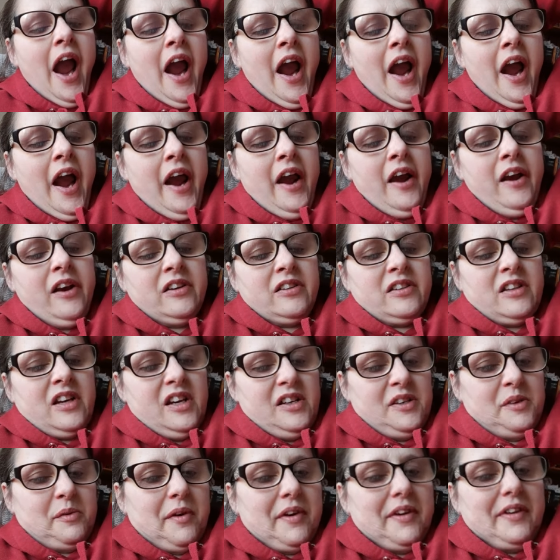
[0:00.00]

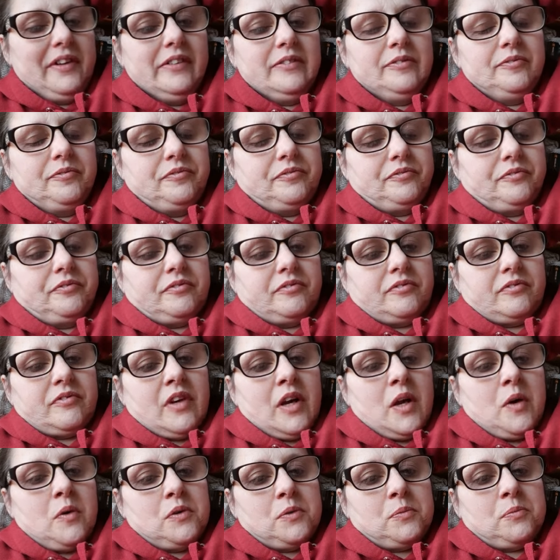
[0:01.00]
Excuse me.
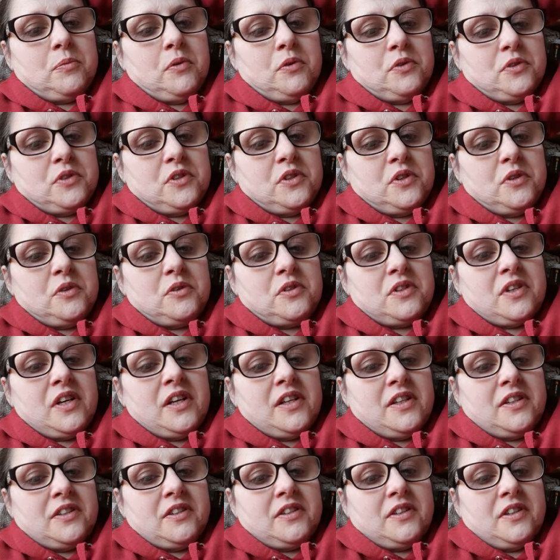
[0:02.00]
I was supposed to do a
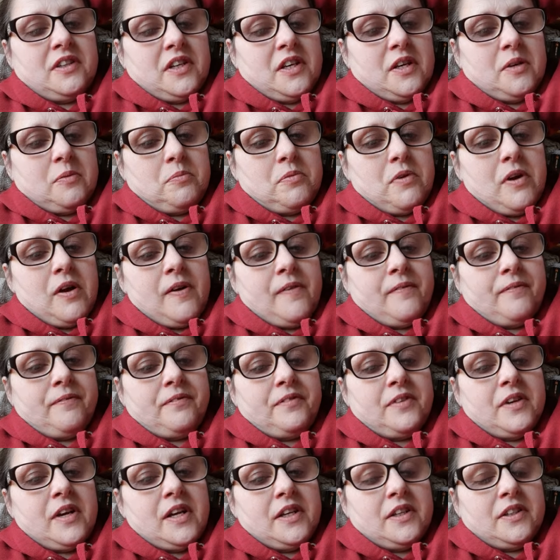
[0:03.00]
salad today, but I'm
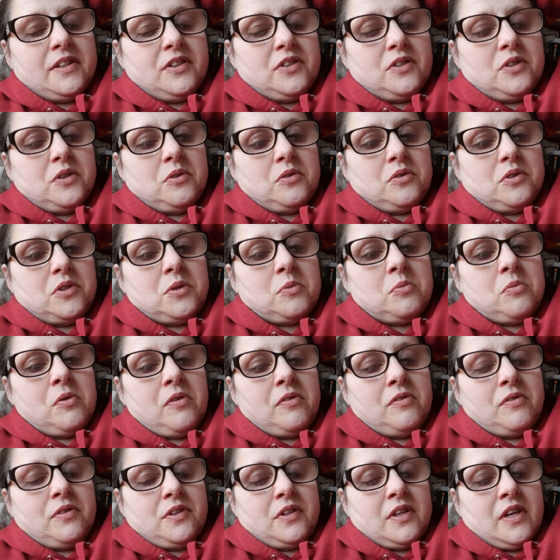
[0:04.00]
fine to do it
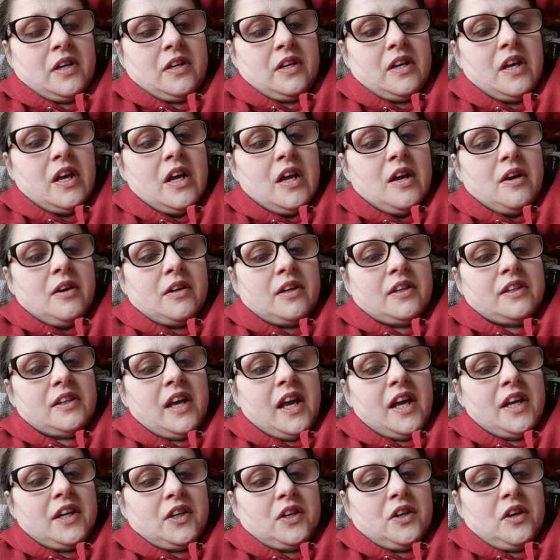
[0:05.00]
tomorrow instead, because I
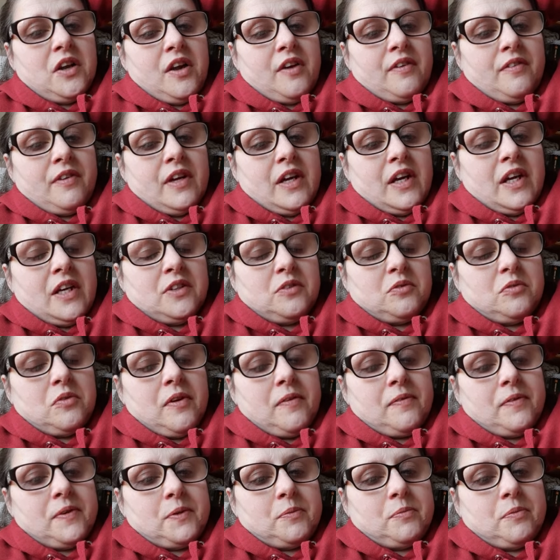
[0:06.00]
had a curry, I had
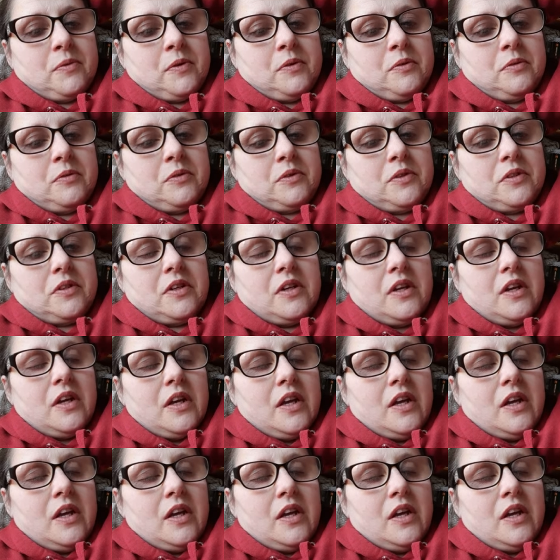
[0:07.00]
Wetherspoons.